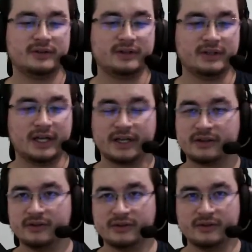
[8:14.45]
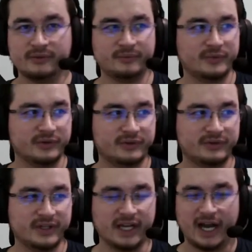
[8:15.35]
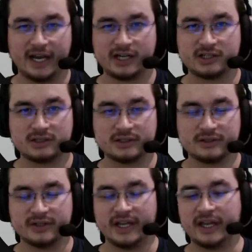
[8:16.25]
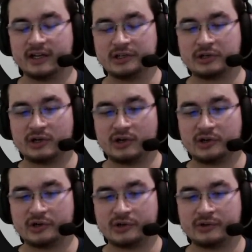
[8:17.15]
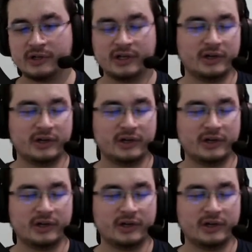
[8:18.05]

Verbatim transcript: like the, the, the icon, the icon color,